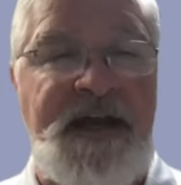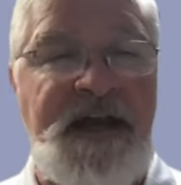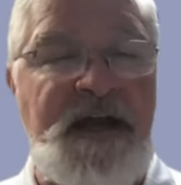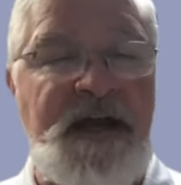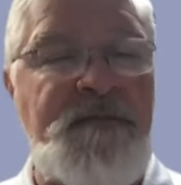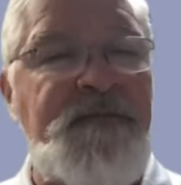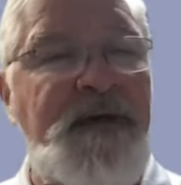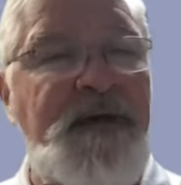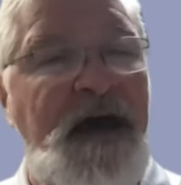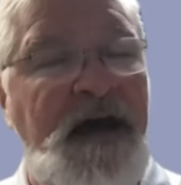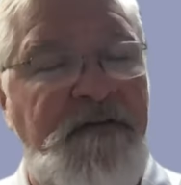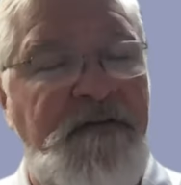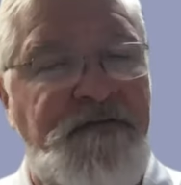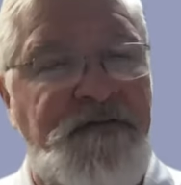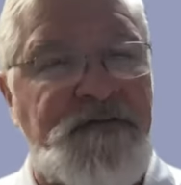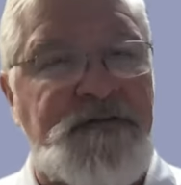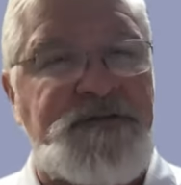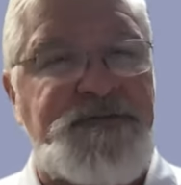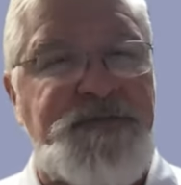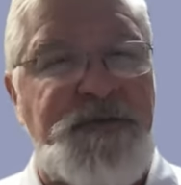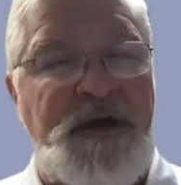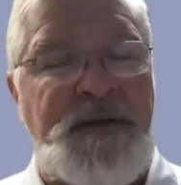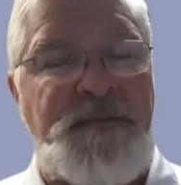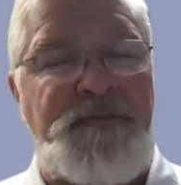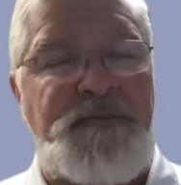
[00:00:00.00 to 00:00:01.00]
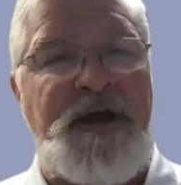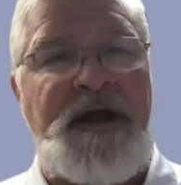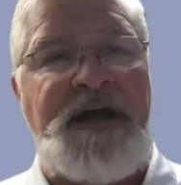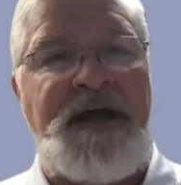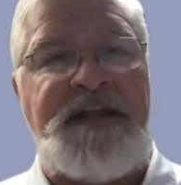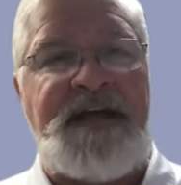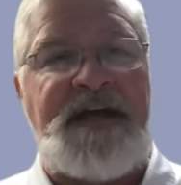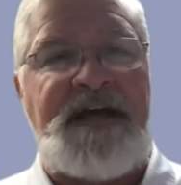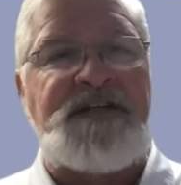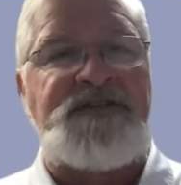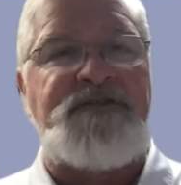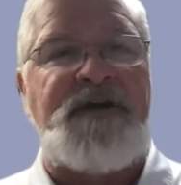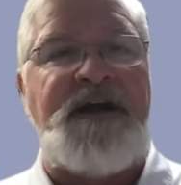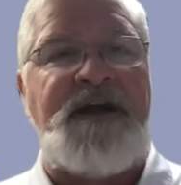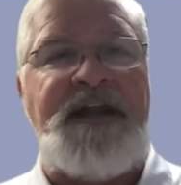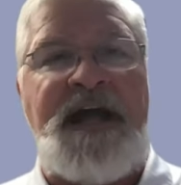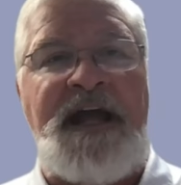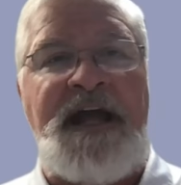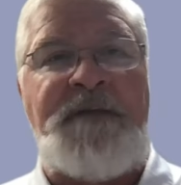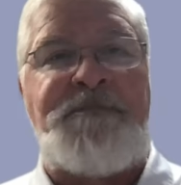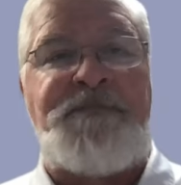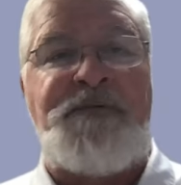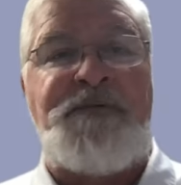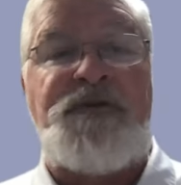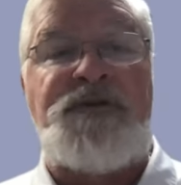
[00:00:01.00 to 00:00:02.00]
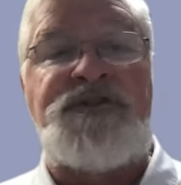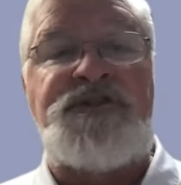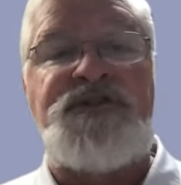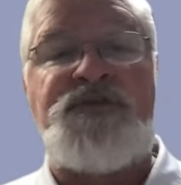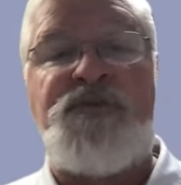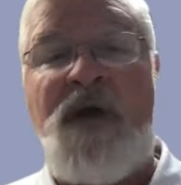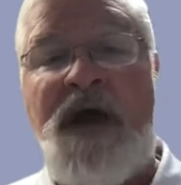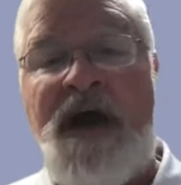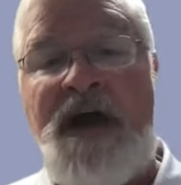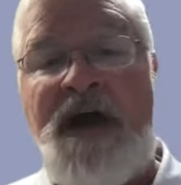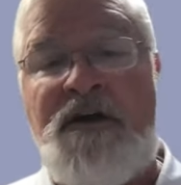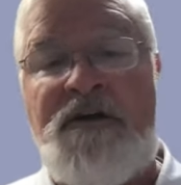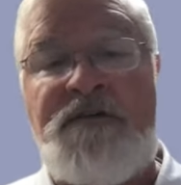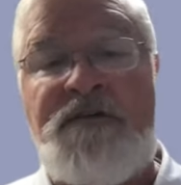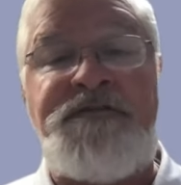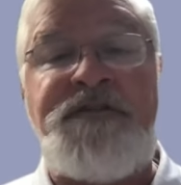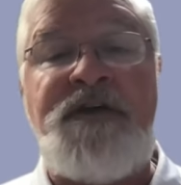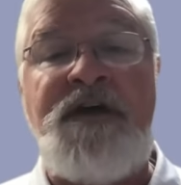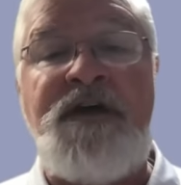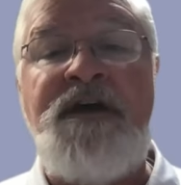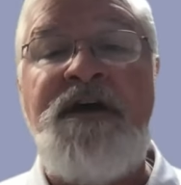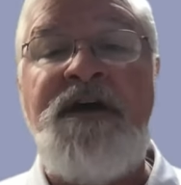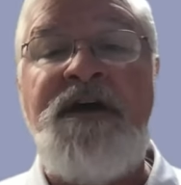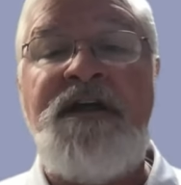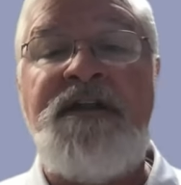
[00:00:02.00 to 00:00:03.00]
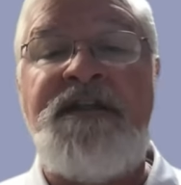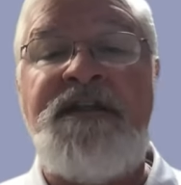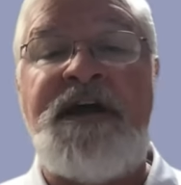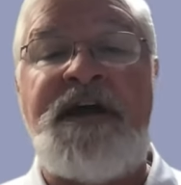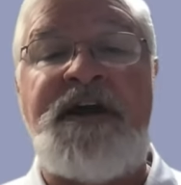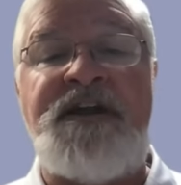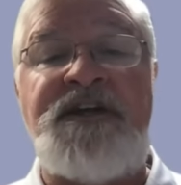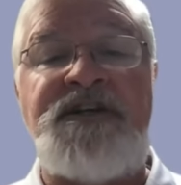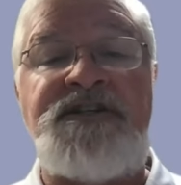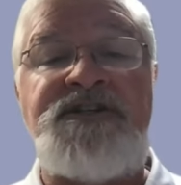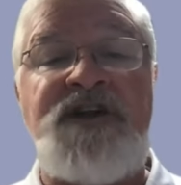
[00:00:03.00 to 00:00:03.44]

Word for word: we get back from spring break. That's right, April 12th. They're going